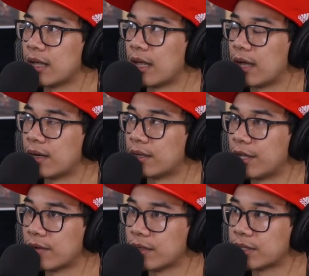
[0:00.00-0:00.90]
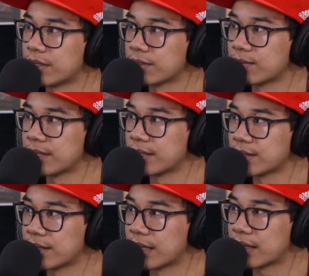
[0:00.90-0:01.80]
And a lot of it is also
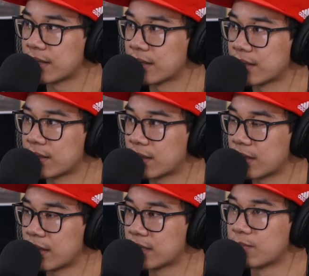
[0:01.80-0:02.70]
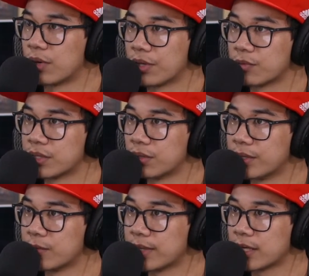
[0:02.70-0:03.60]
because, like, his brother was the
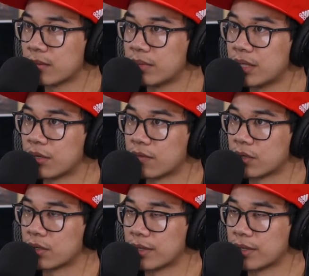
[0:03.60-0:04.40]
only one that can be there for her.